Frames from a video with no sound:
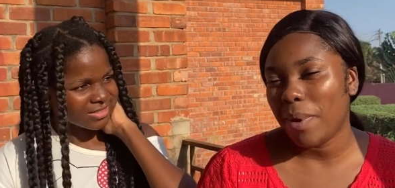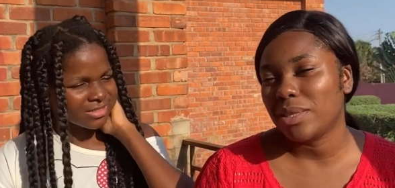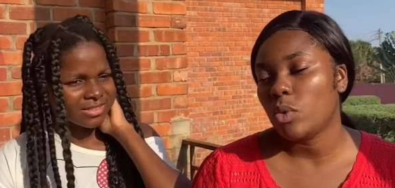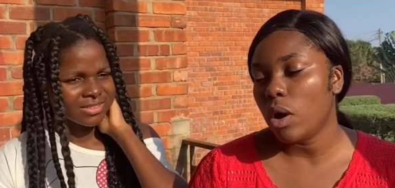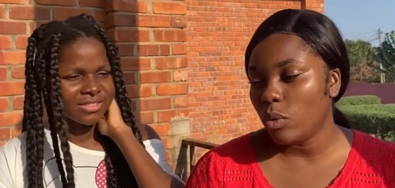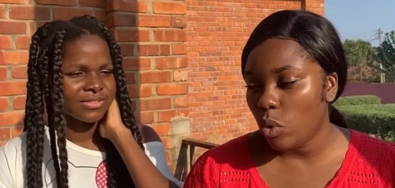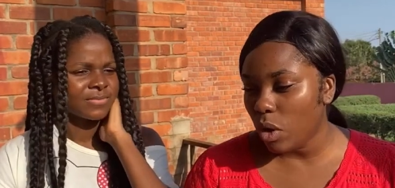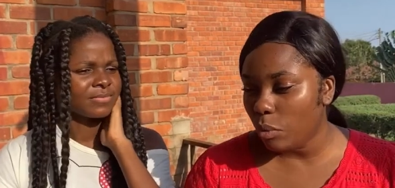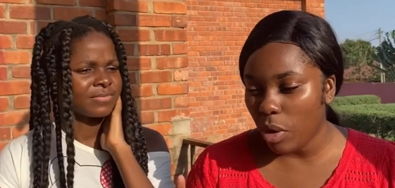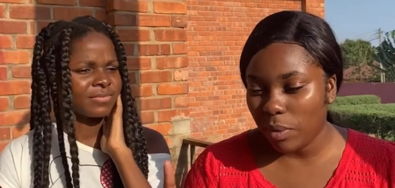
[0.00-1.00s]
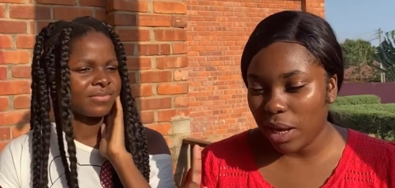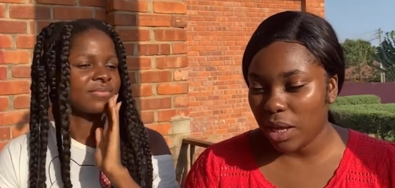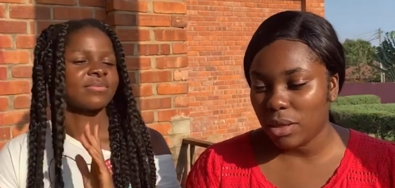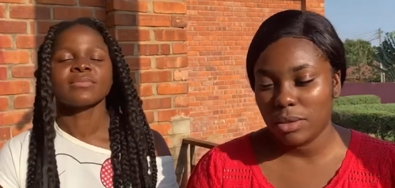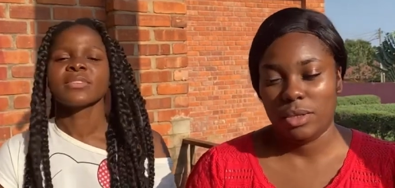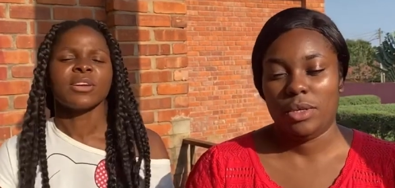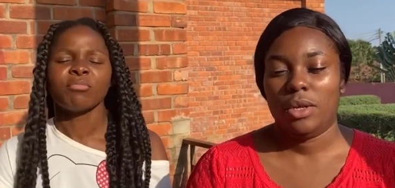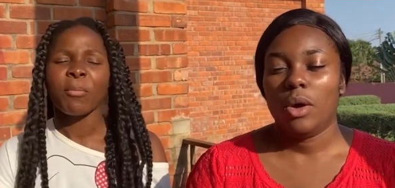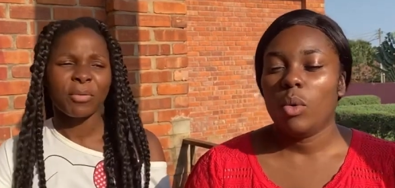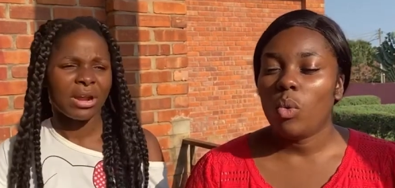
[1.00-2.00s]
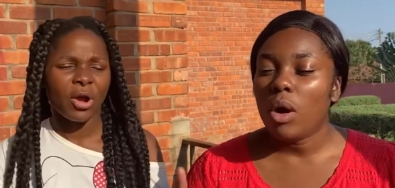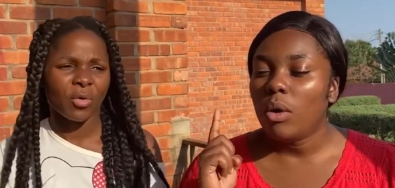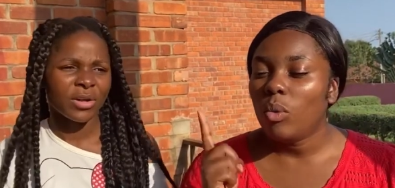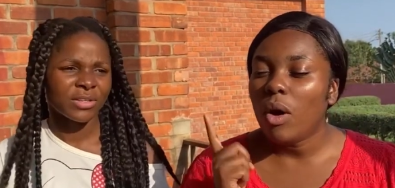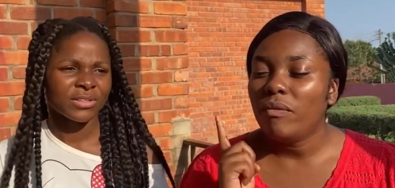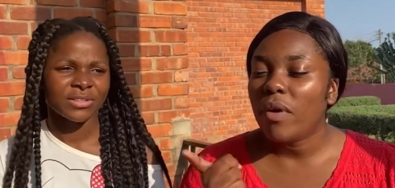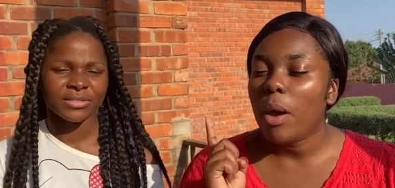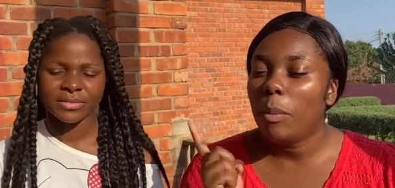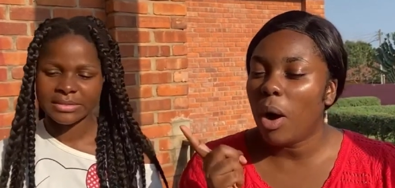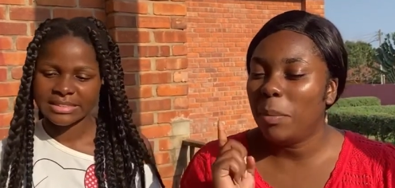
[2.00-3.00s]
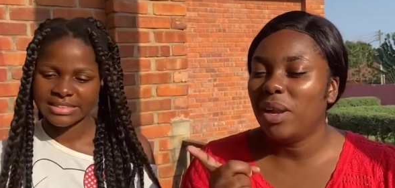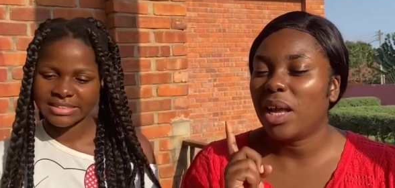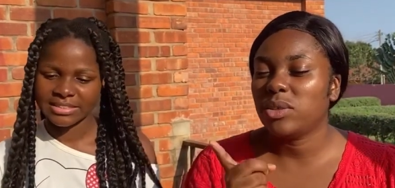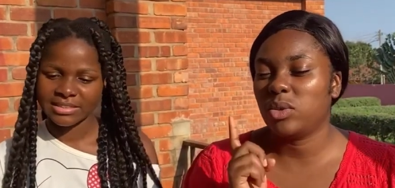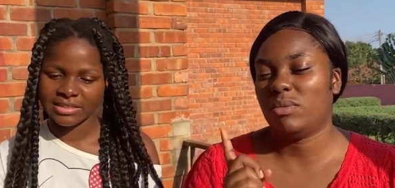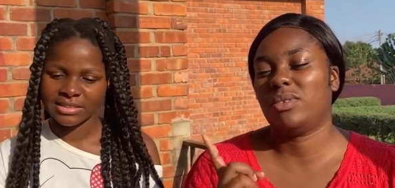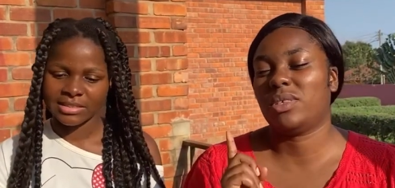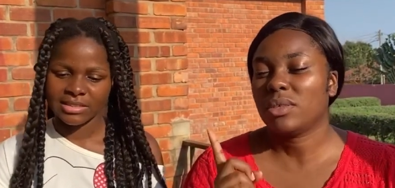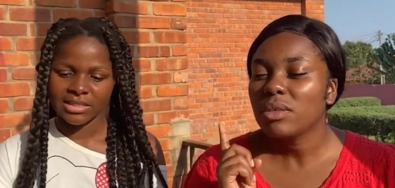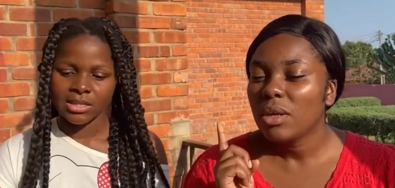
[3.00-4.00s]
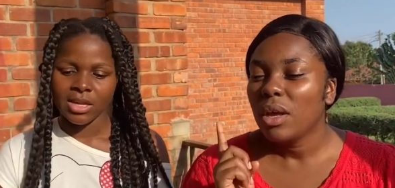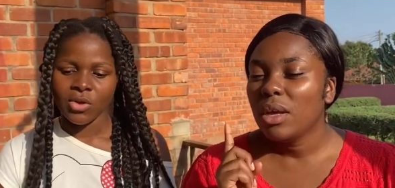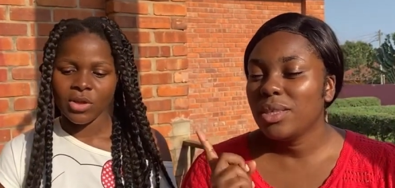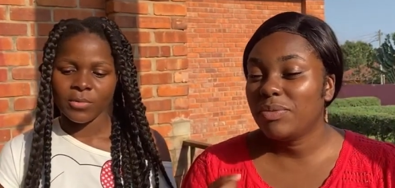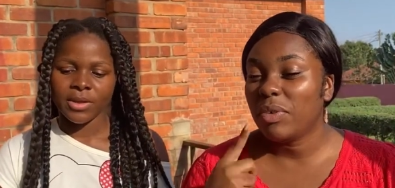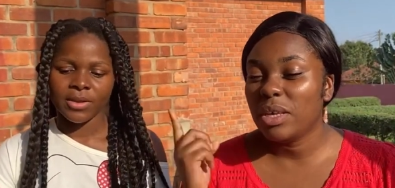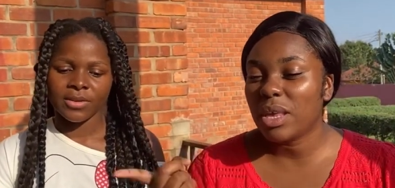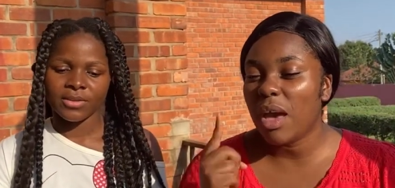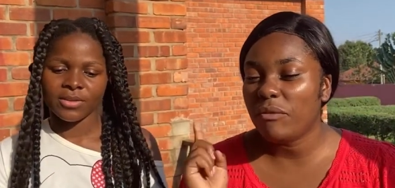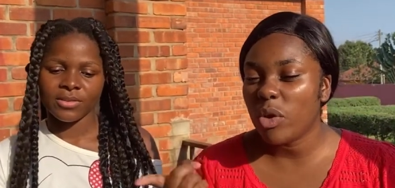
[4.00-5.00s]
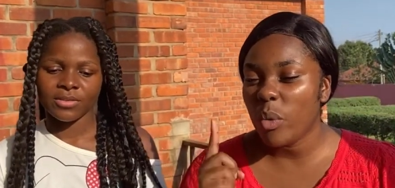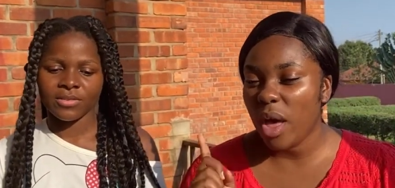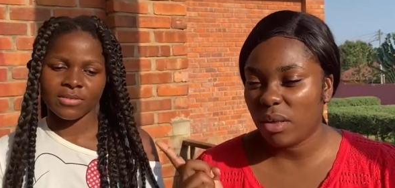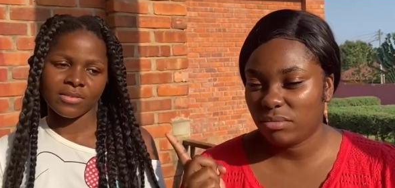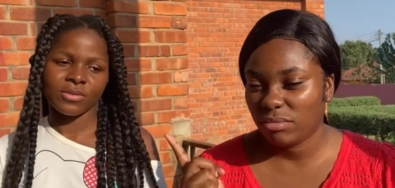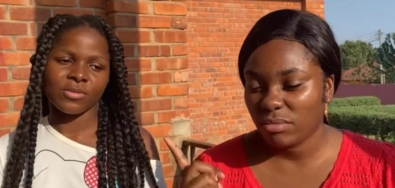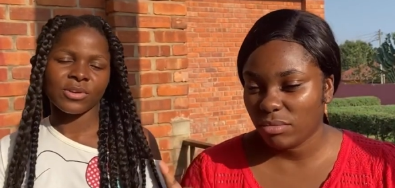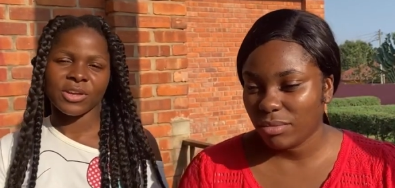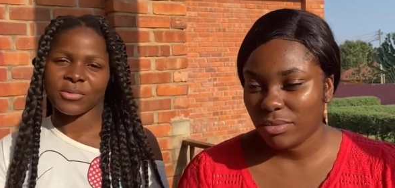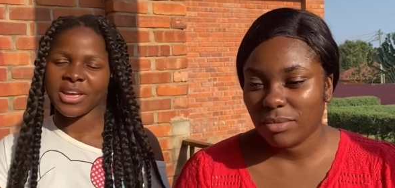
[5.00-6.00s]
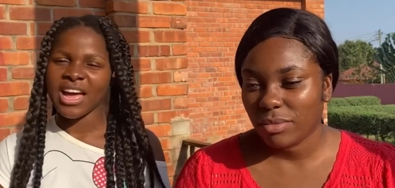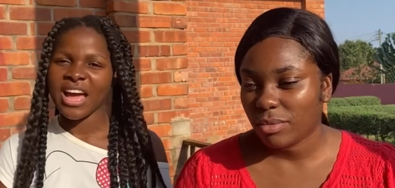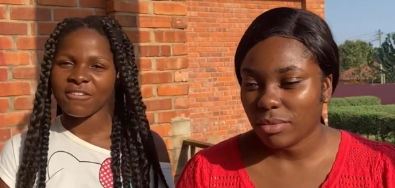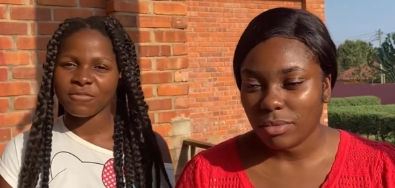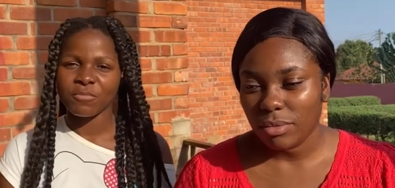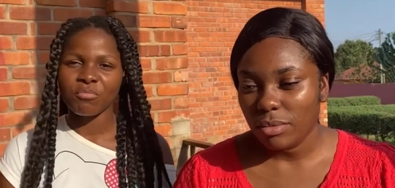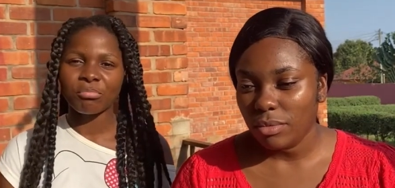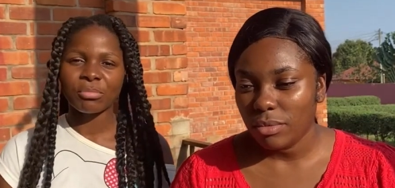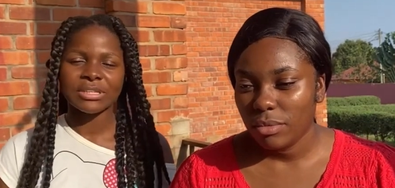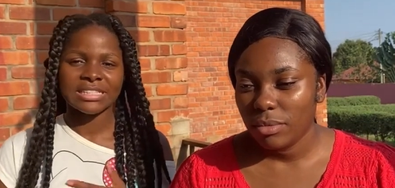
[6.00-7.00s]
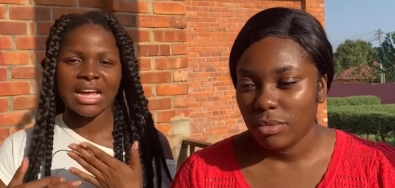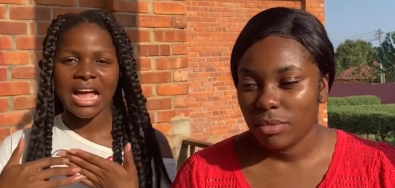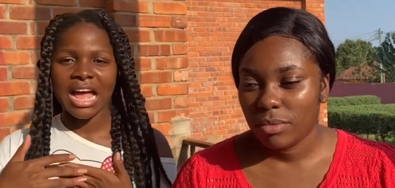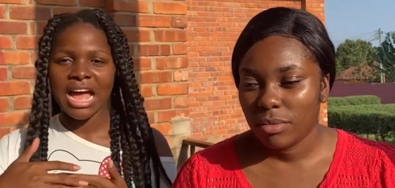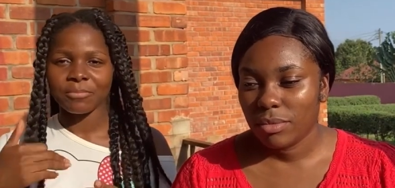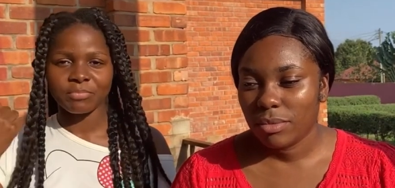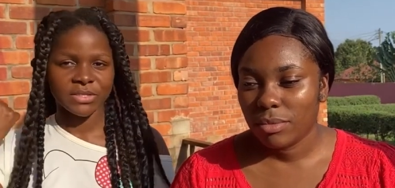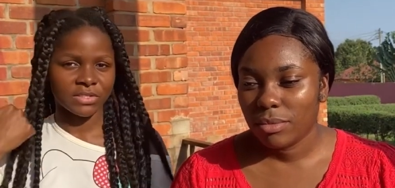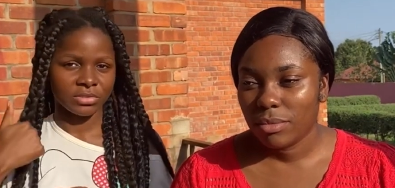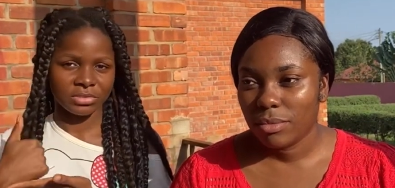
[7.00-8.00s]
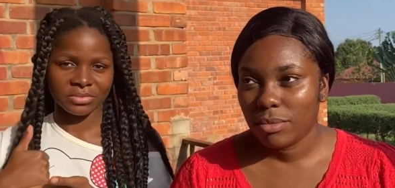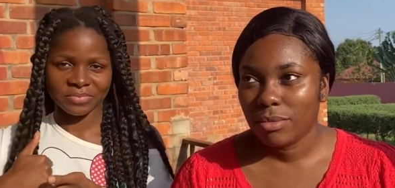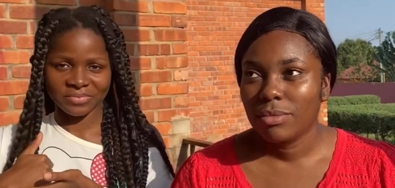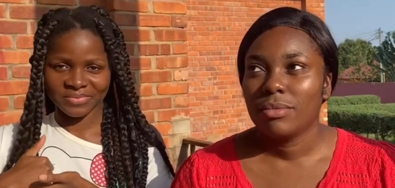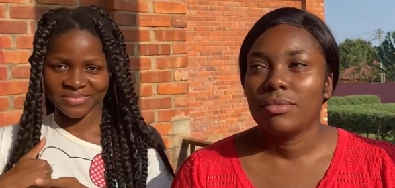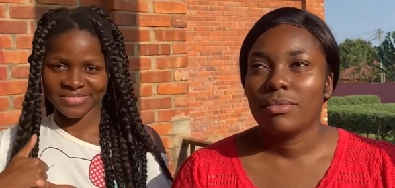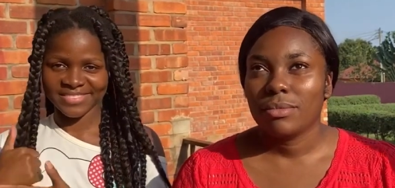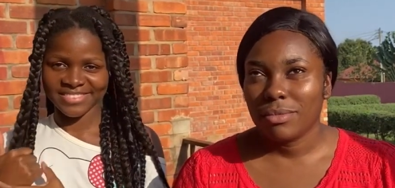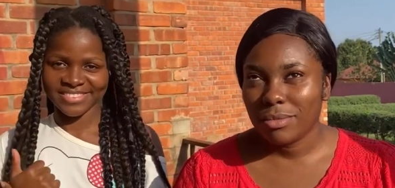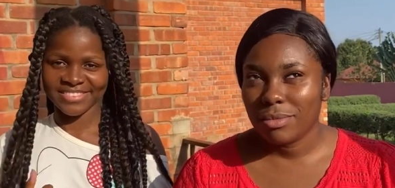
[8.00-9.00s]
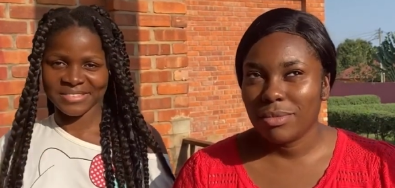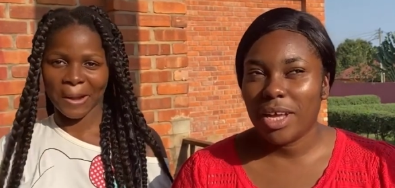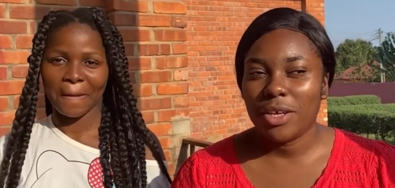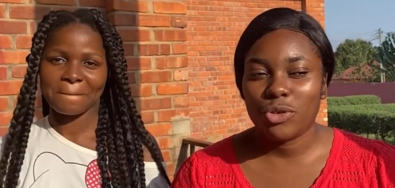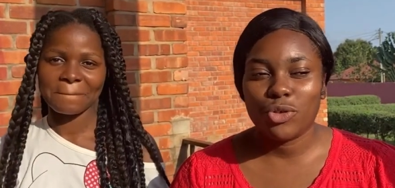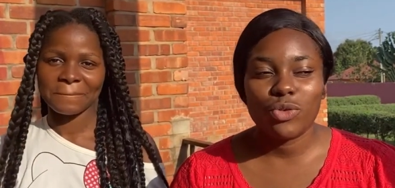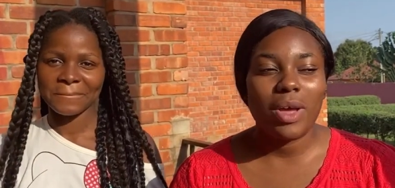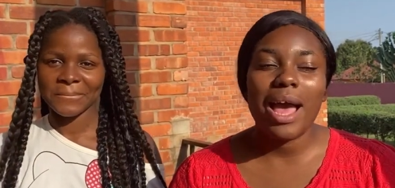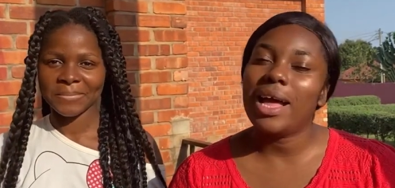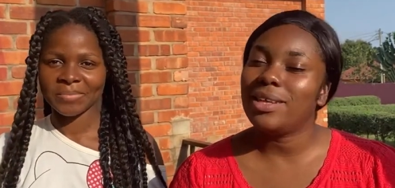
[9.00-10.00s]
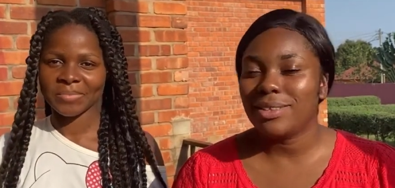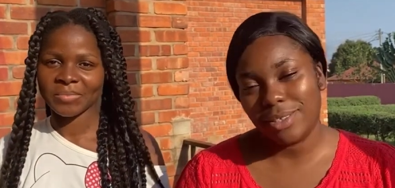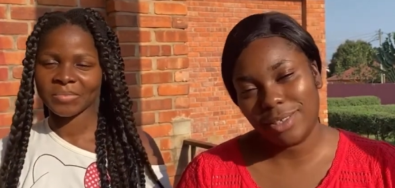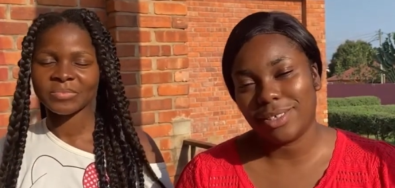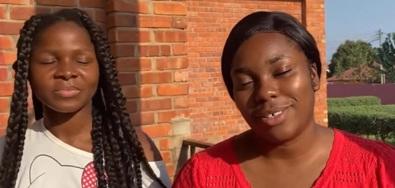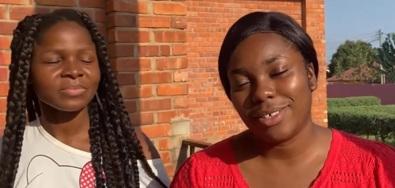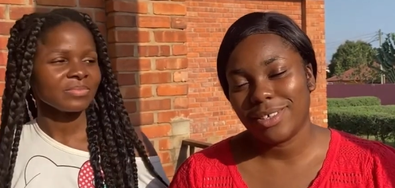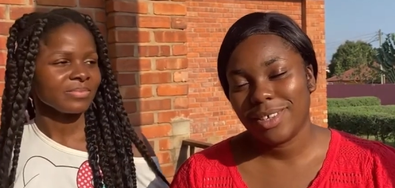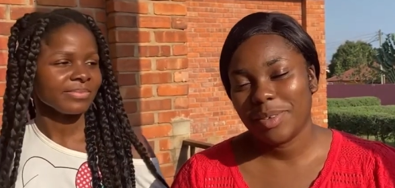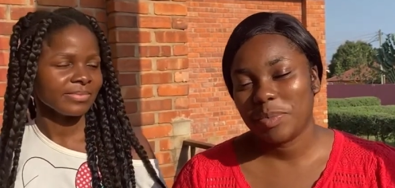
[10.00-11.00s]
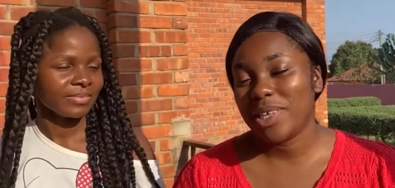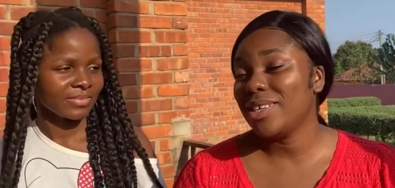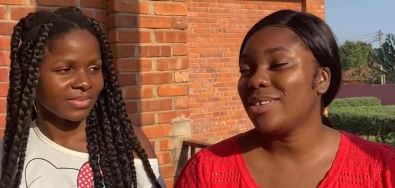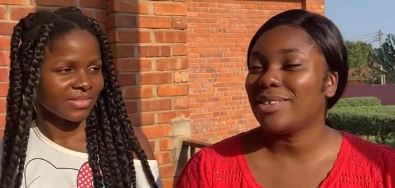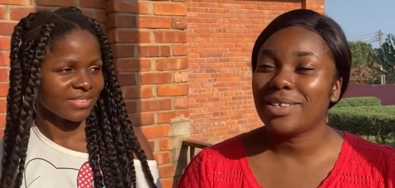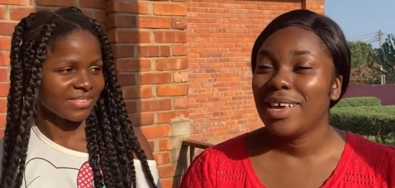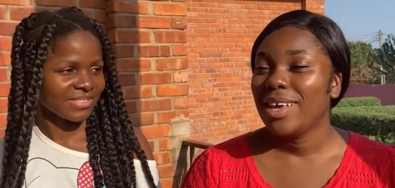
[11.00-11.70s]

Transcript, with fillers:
Speaker 1: but one, one popular Popular what, one. What popular something? Okay, we, it's everywhere. Okay, we
Speaker 2: have mortar and pistol. Mm, that's true. And please,